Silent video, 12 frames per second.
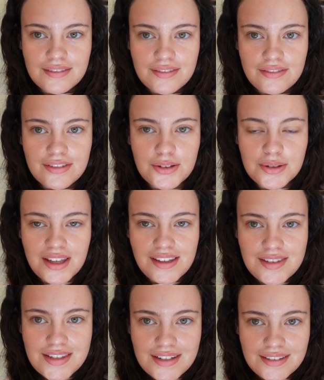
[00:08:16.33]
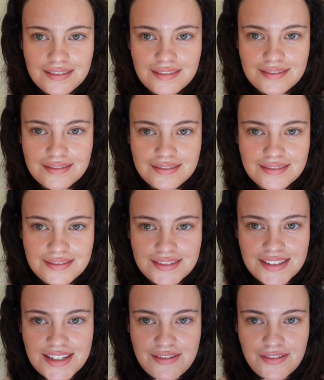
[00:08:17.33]
Focused,
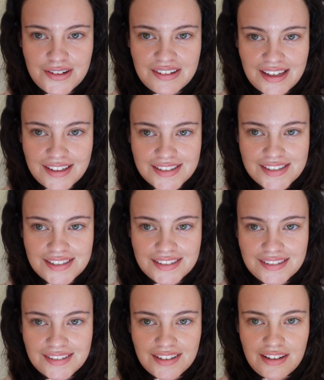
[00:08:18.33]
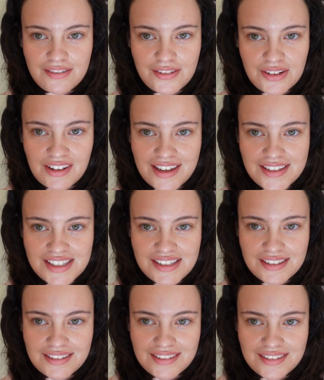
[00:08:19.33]
defocused, focused,
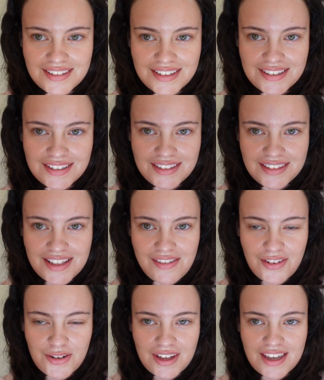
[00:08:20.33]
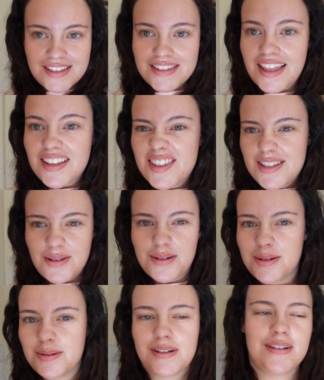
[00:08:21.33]
defocused. That's so
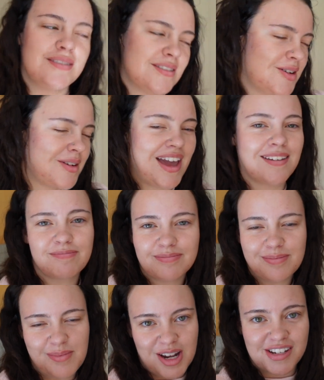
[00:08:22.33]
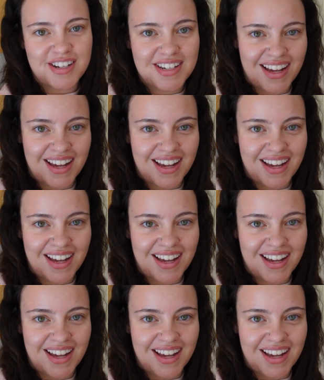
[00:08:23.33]
cool. Okay, matcha